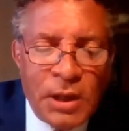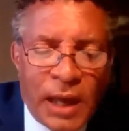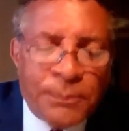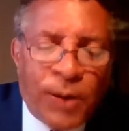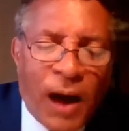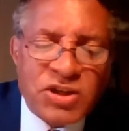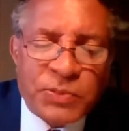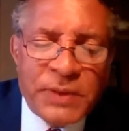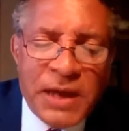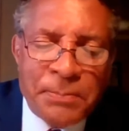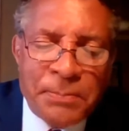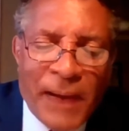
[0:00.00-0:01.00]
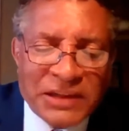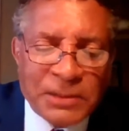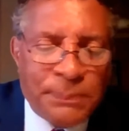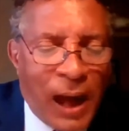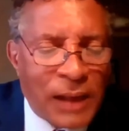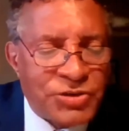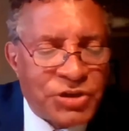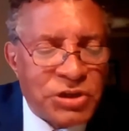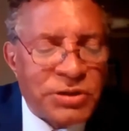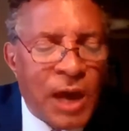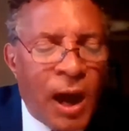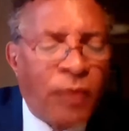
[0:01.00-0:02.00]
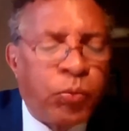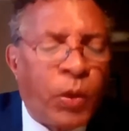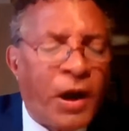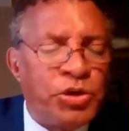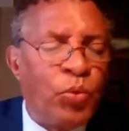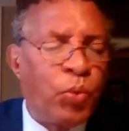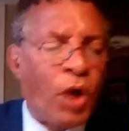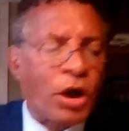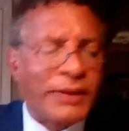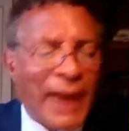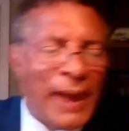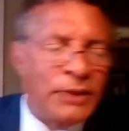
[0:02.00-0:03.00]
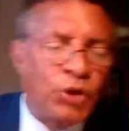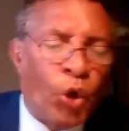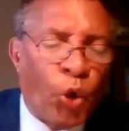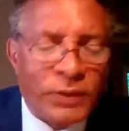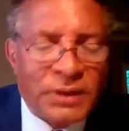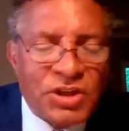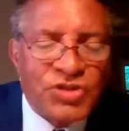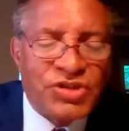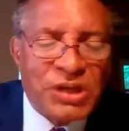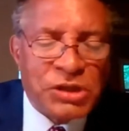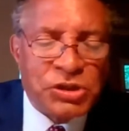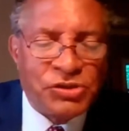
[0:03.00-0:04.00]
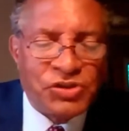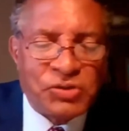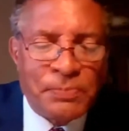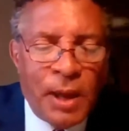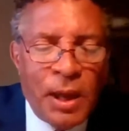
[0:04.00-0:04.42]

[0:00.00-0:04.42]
and possibly impact the policies of where you work and or the decisions